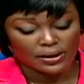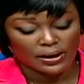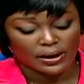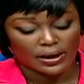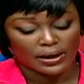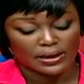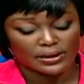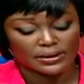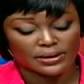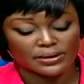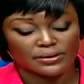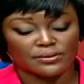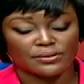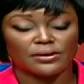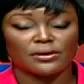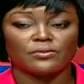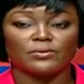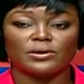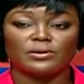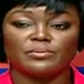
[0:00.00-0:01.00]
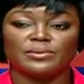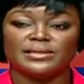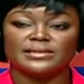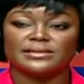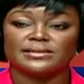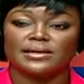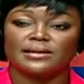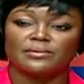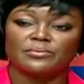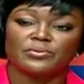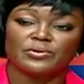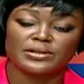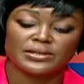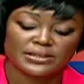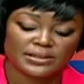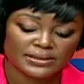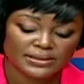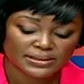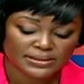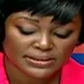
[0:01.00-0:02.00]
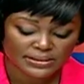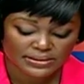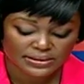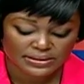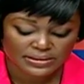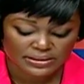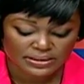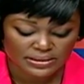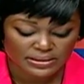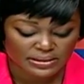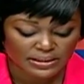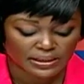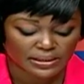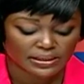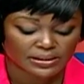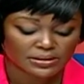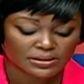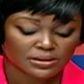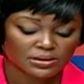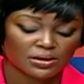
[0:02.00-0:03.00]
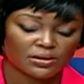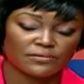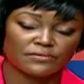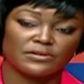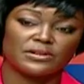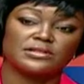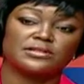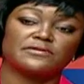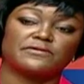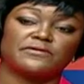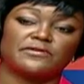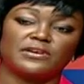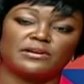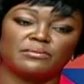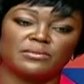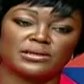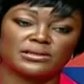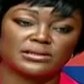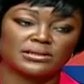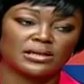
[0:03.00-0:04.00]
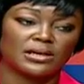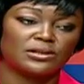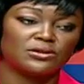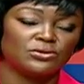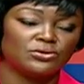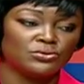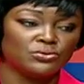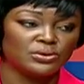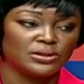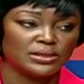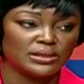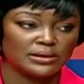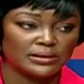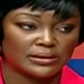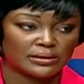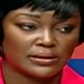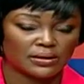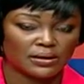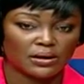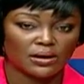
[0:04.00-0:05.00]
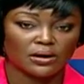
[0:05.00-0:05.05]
and they will be celebrating 16 years of this famous and unique